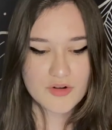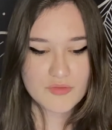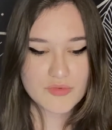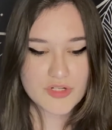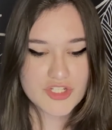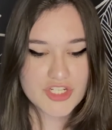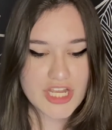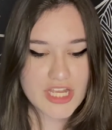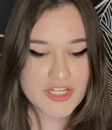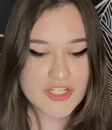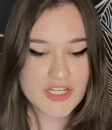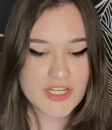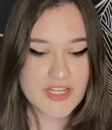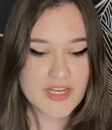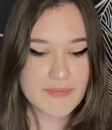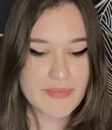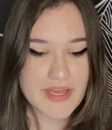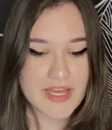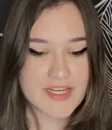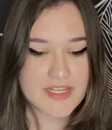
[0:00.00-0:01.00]
Rejection and
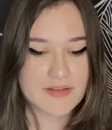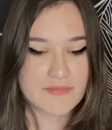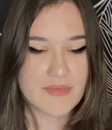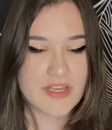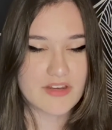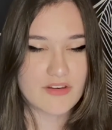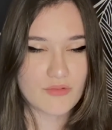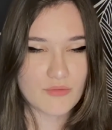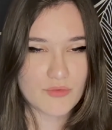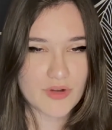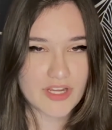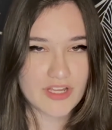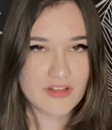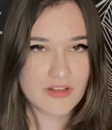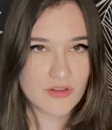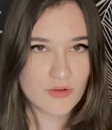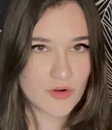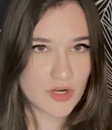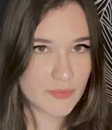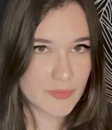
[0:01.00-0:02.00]
abandonment,
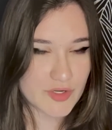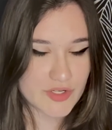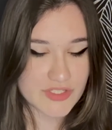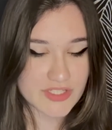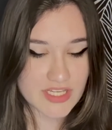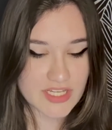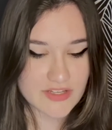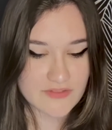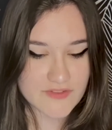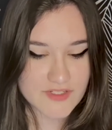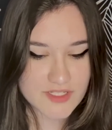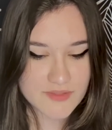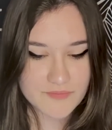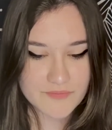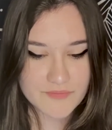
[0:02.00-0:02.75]
real or perceived.